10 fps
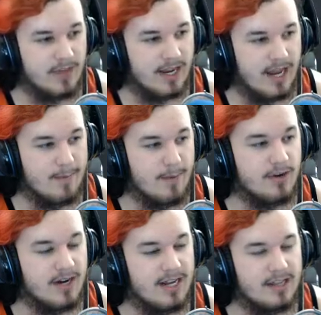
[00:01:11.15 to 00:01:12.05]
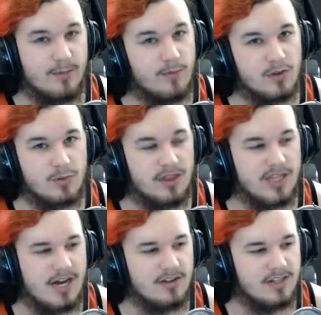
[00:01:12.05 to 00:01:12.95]
like I remember hitting the first
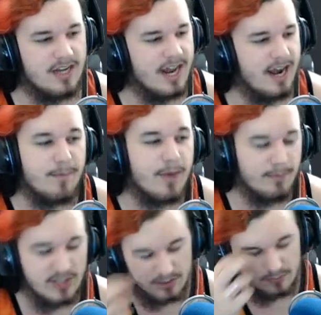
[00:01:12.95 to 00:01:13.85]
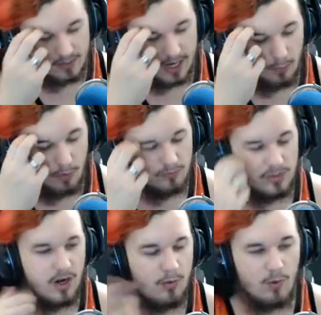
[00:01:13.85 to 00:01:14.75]
1000 and I'm I'm just I won't
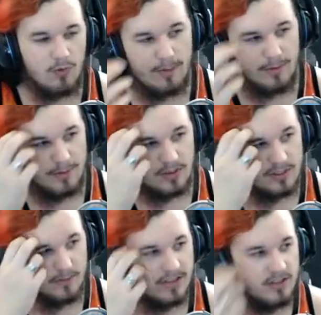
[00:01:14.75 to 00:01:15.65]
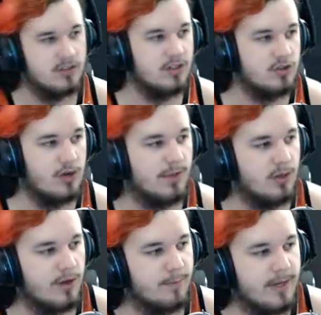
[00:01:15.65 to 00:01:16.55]
you know I won't ramble about this. I'll make this
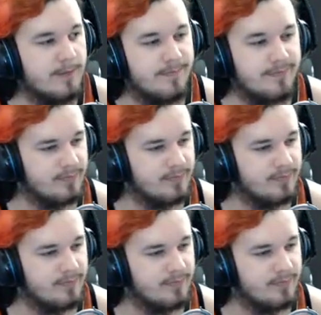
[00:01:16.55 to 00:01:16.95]
extremely quick, but